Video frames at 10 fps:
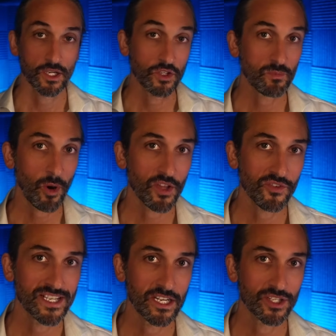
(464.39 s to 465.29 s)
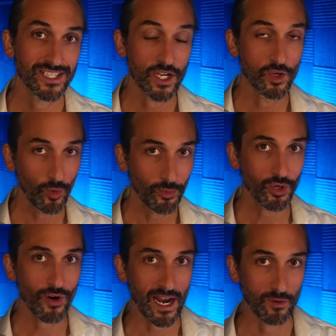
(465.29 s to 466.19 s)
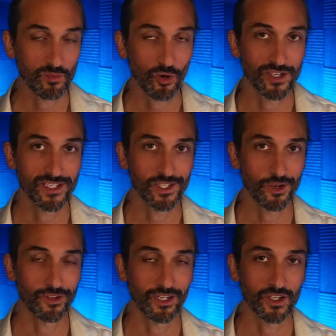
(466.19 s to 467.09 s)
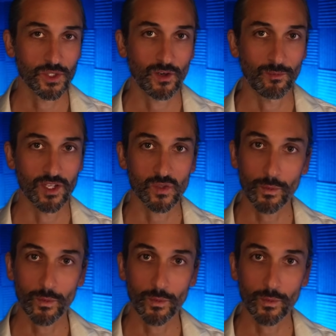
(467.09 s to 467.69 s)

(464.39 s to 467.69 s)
So despite the resilience in nominal house prices over the last 12 months,